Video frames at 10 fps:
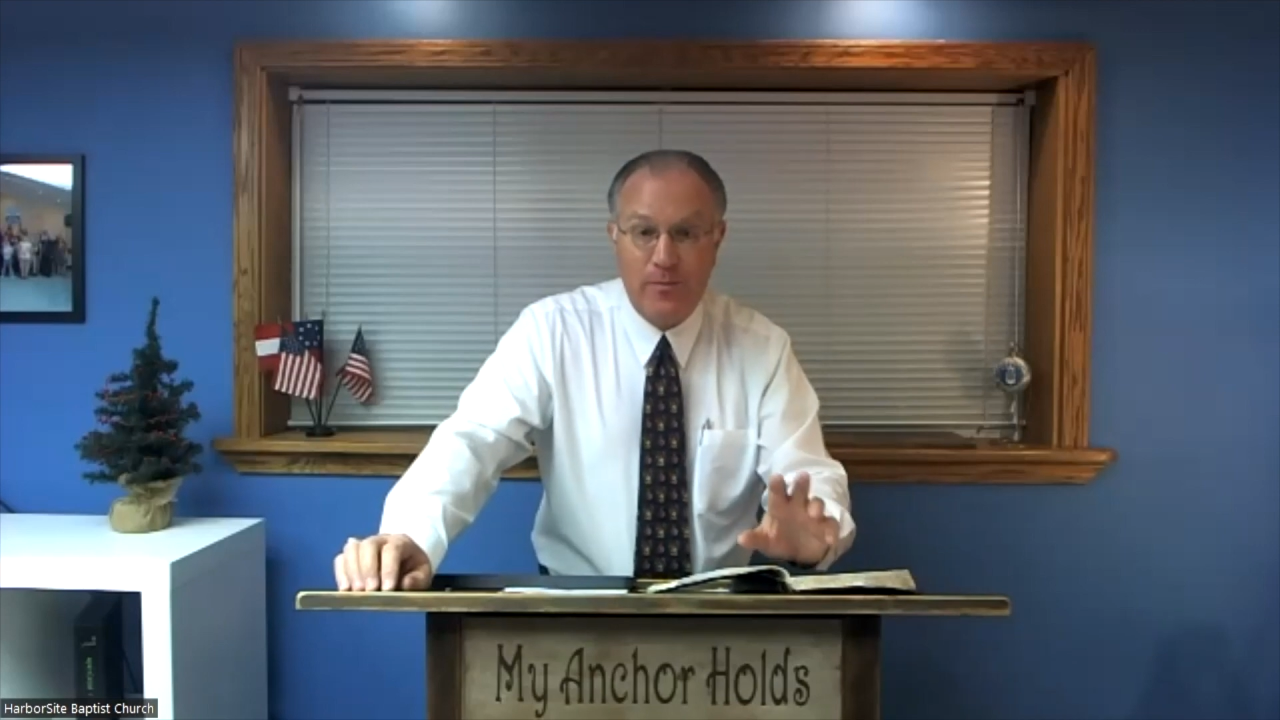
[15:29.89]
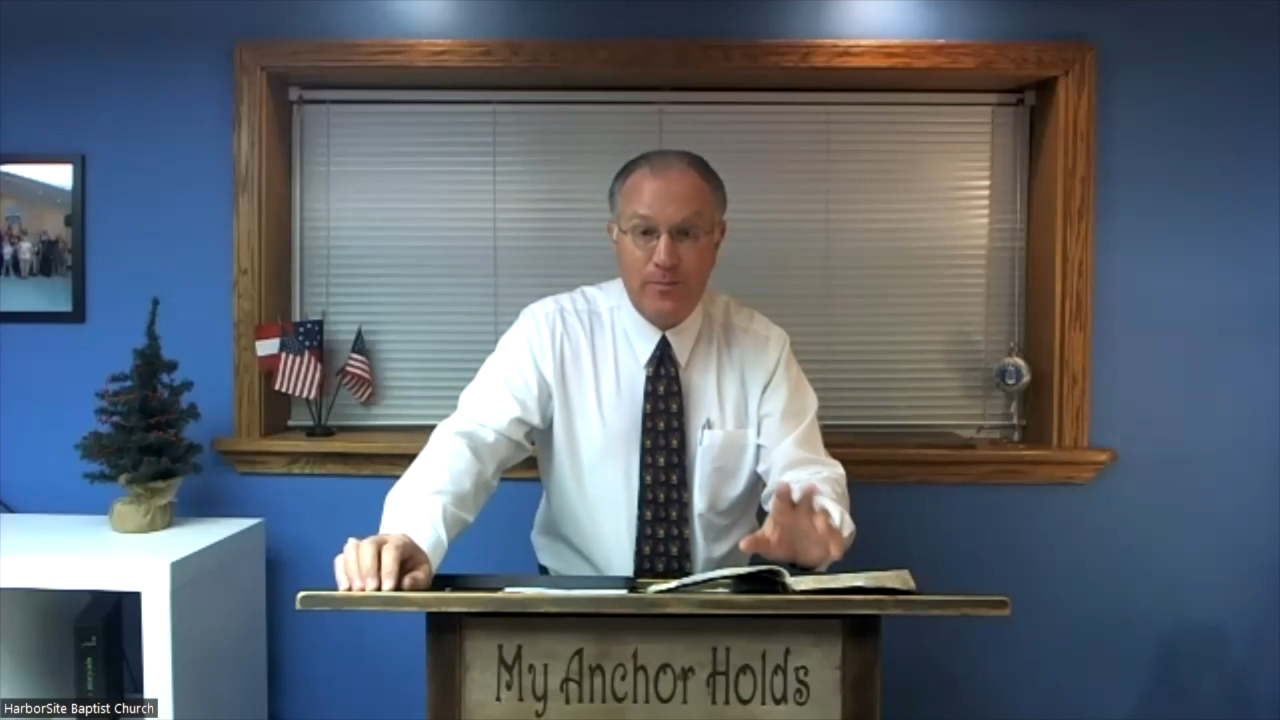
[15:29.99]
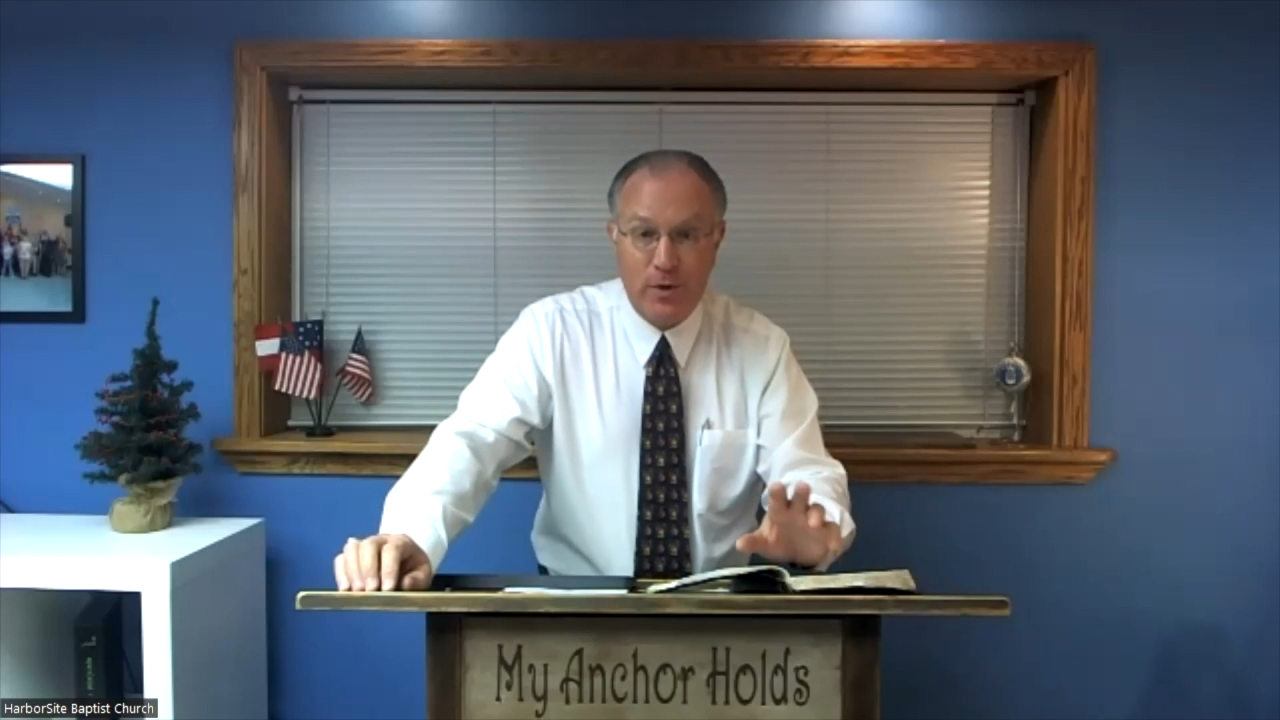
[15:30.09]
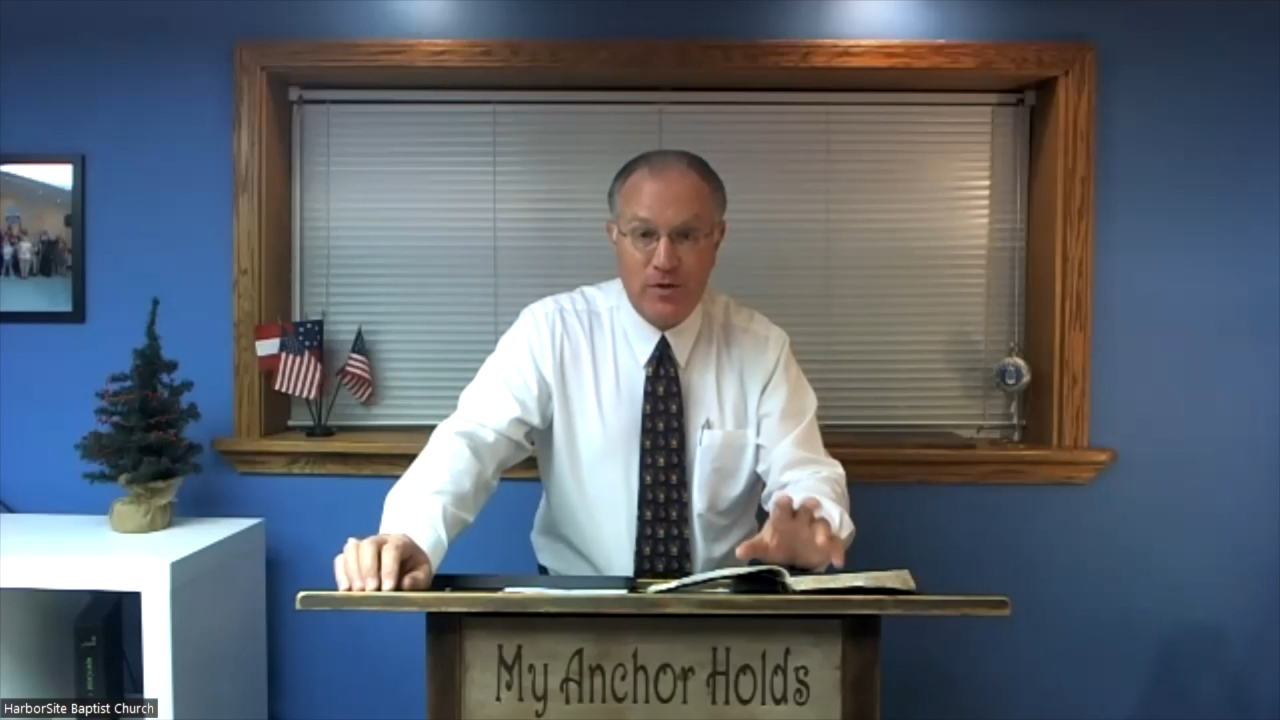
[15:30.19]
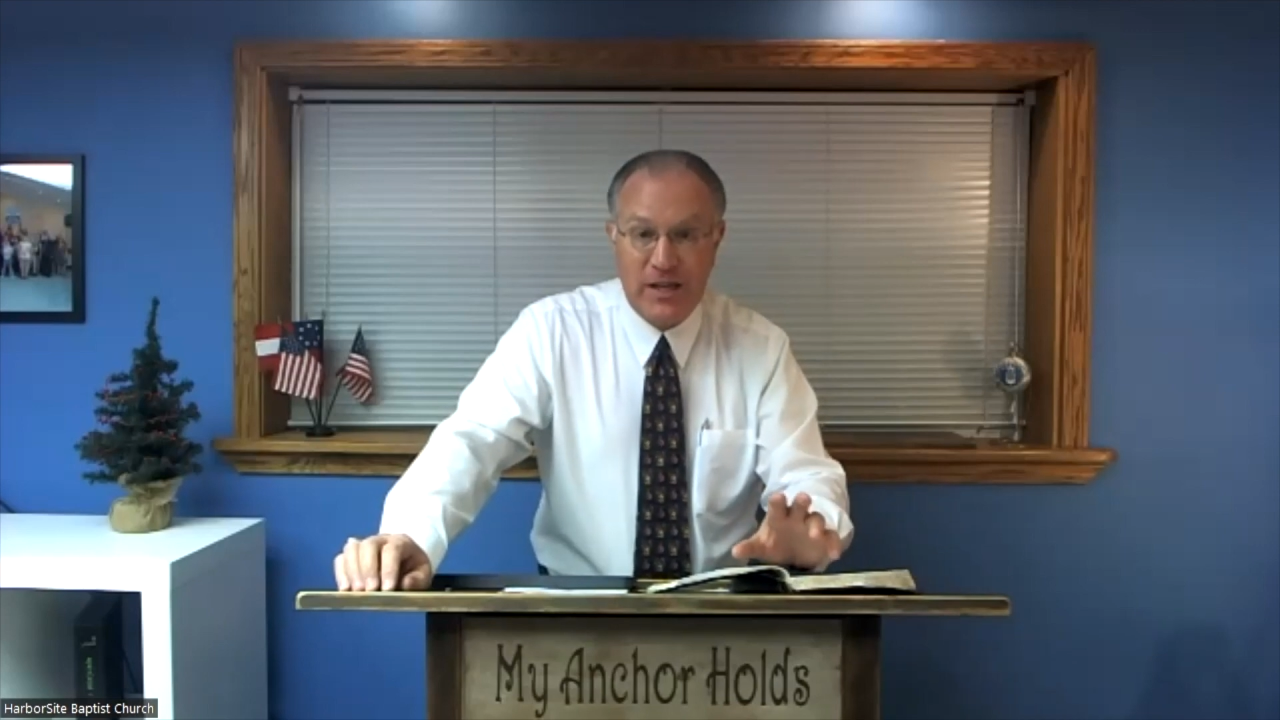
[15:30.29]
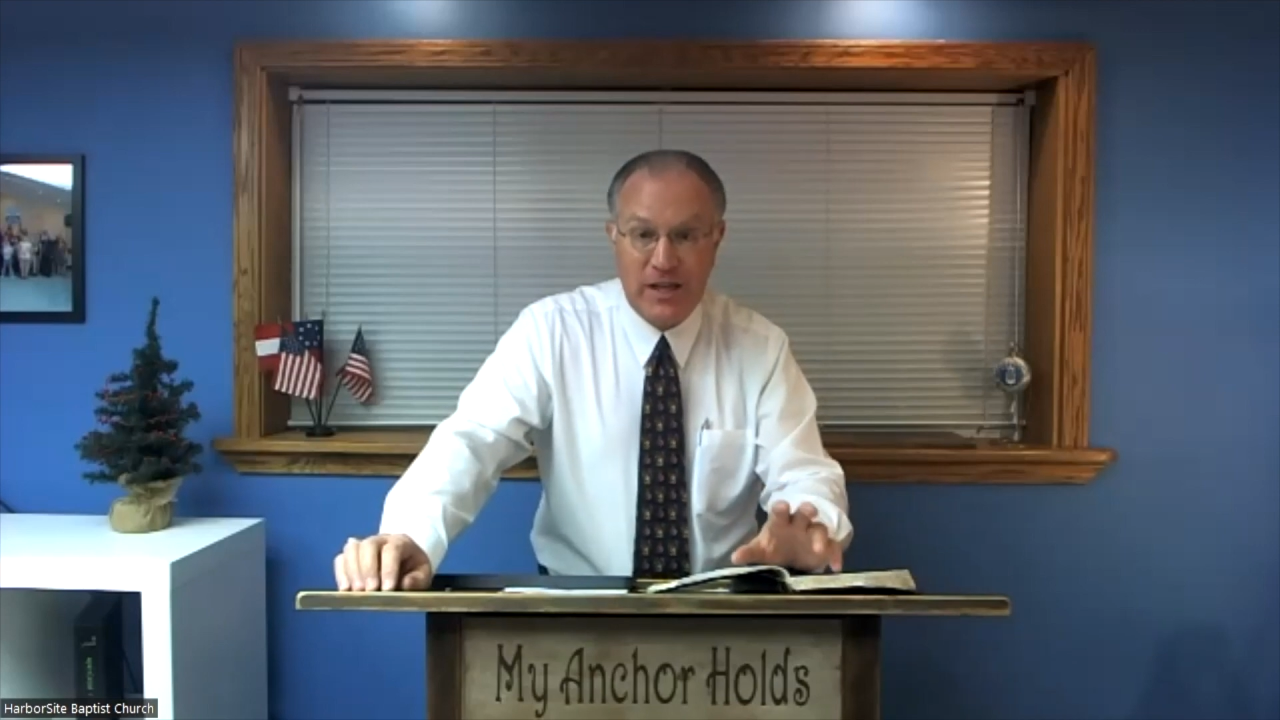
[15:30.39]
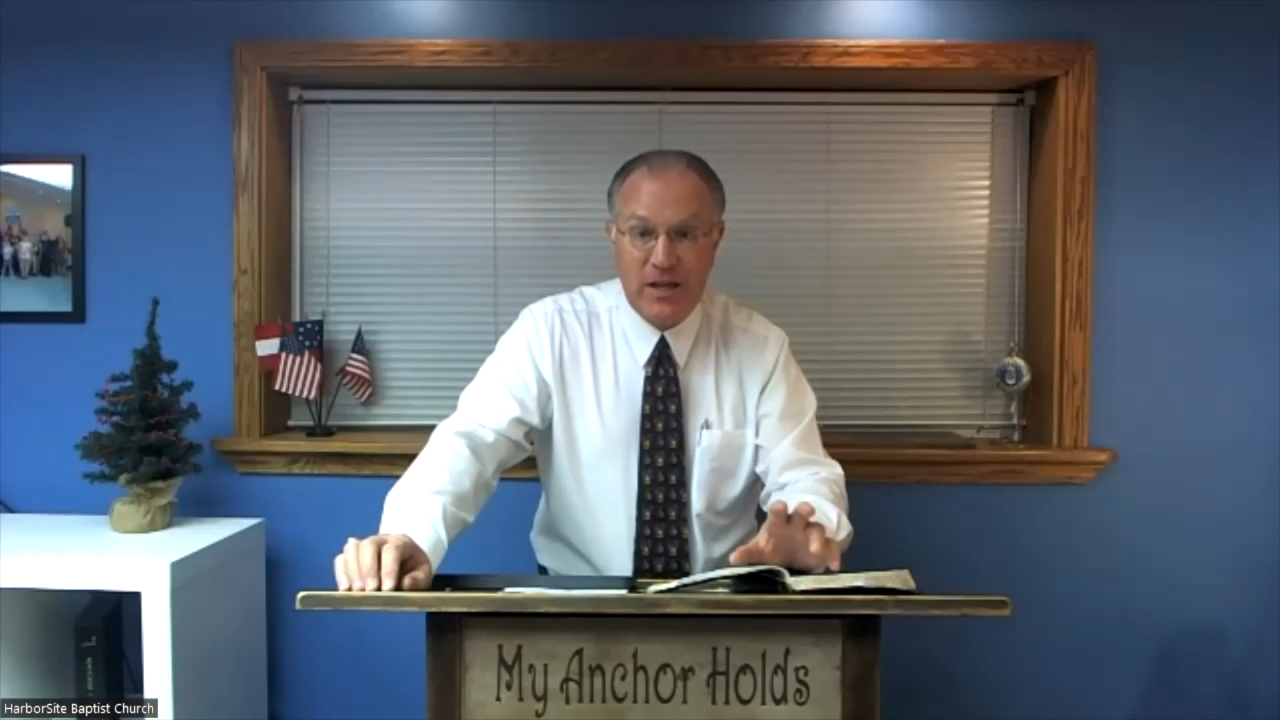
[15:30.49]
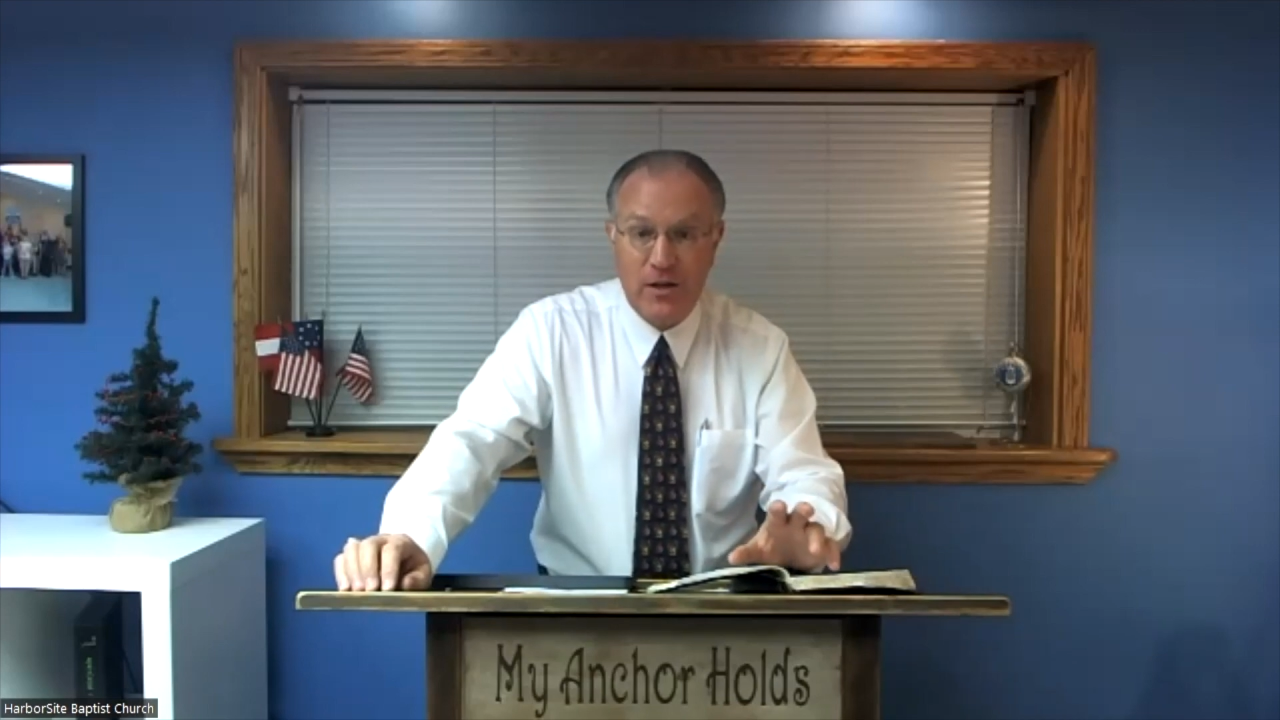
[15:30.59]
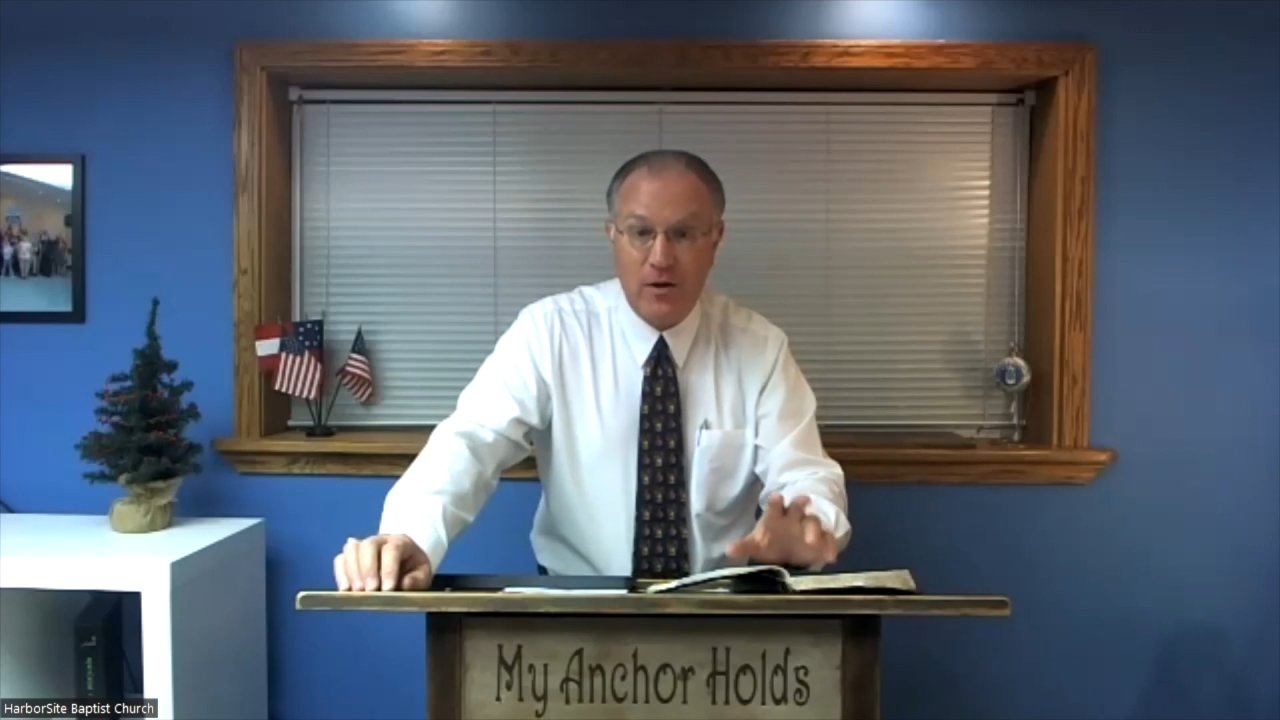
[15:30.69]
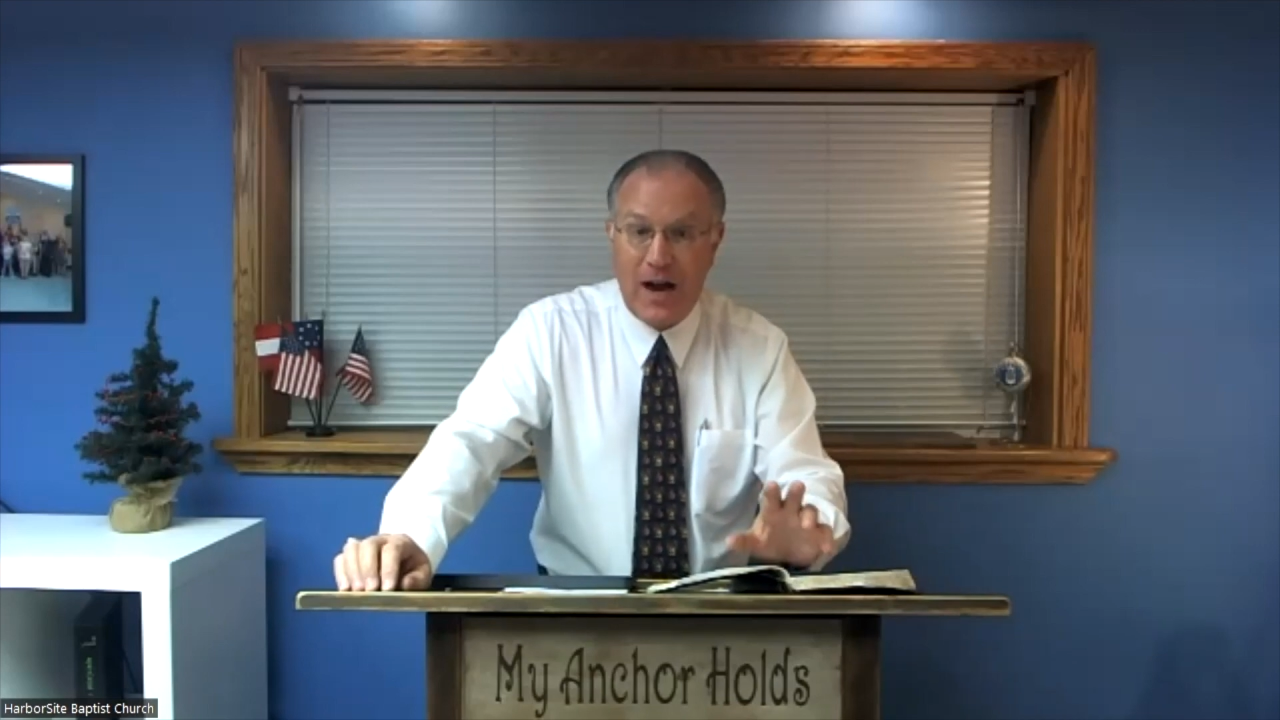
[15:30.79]

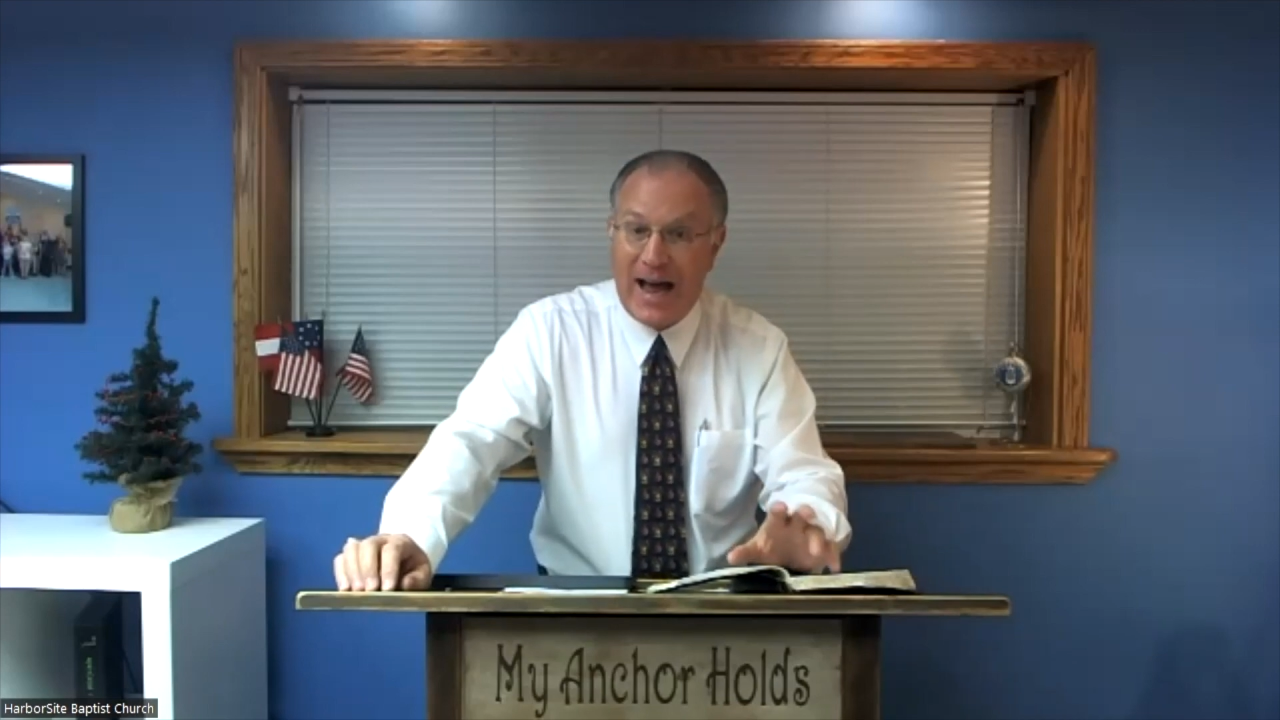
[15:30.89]
particular